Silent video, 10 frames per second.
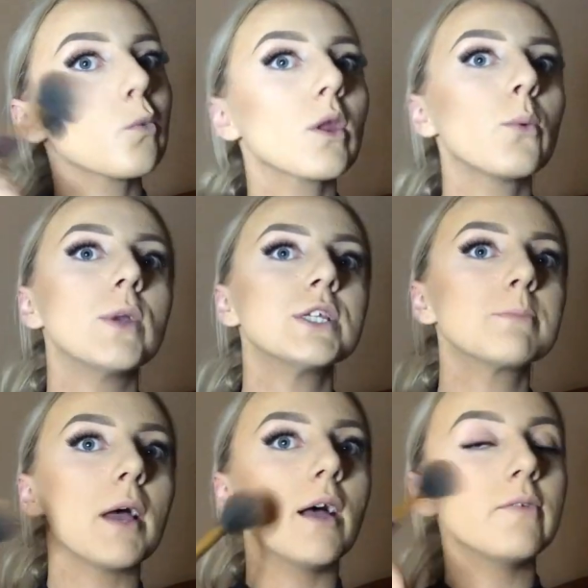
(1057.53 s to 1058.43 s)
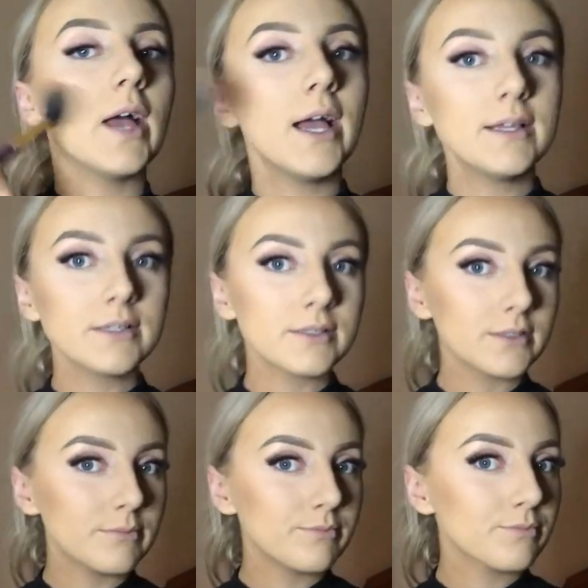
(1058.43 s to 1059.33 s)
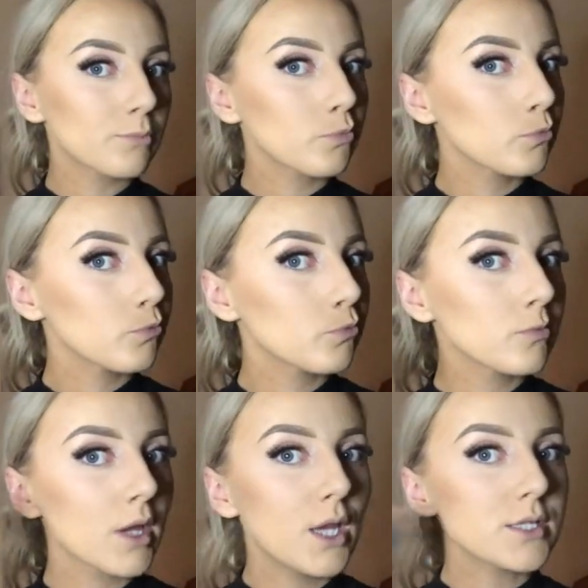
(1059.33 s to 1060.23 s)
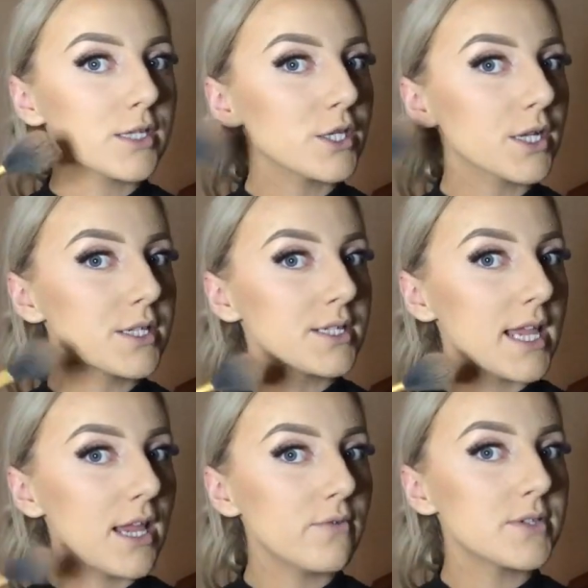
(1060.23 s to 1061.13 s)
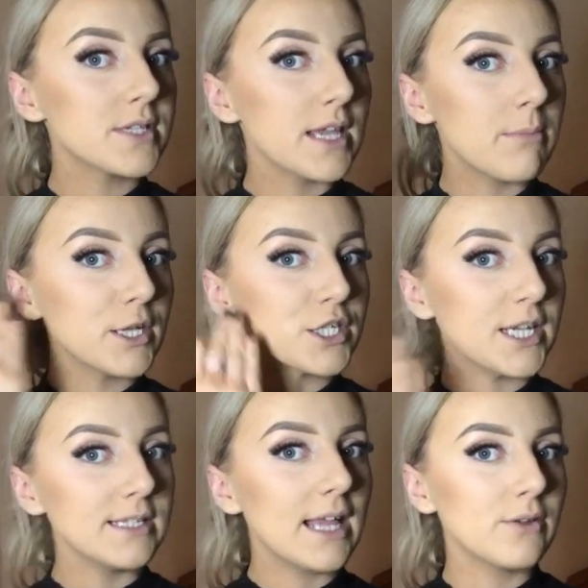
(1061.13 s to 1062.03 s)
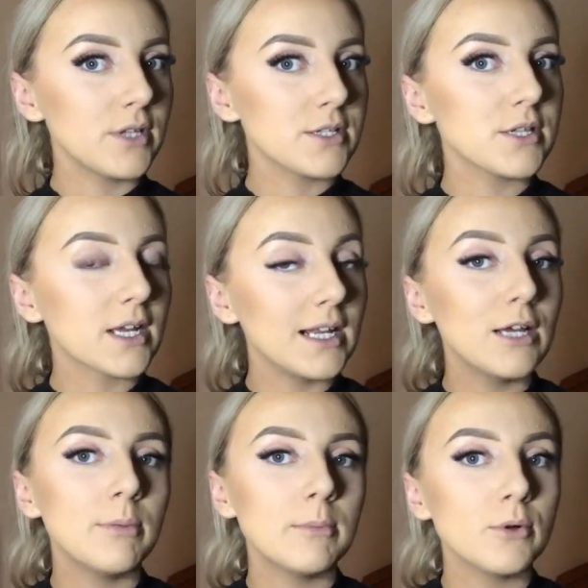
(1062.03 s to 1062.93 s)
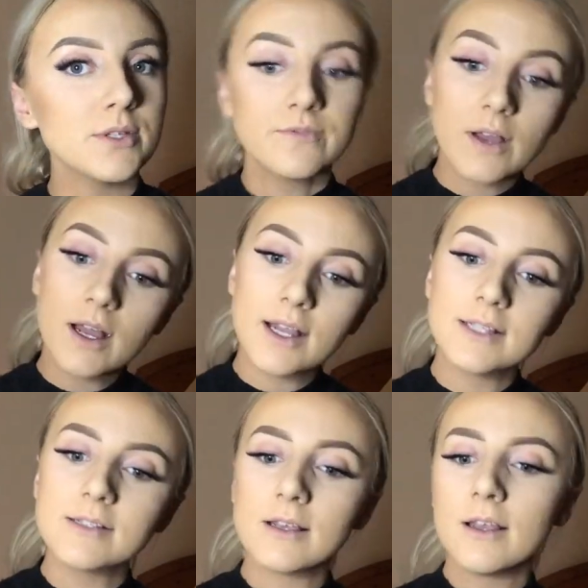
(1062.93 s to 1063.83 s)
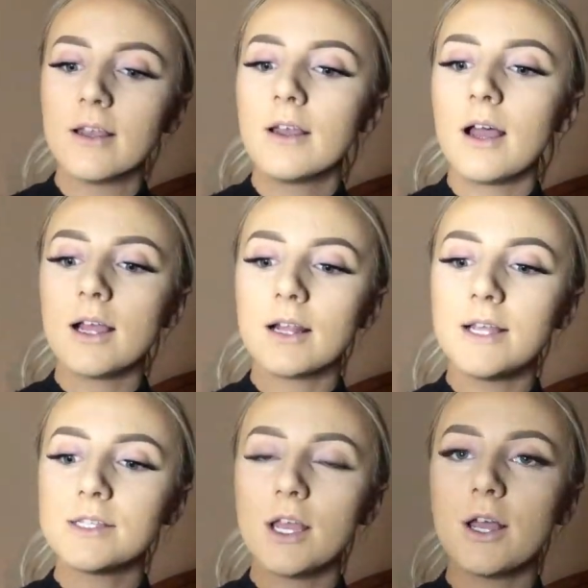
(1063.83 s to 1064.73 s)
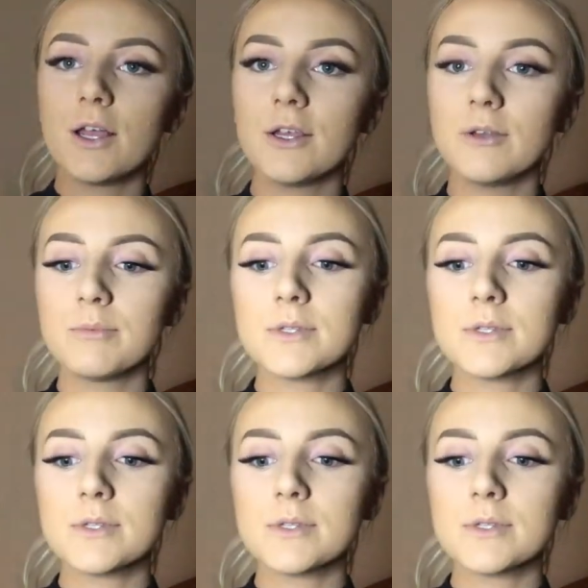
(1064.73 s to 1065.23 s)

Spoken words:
which is perfect. So as you can see, obviously my cheek now does look a little bit more defined, I'd like to hope.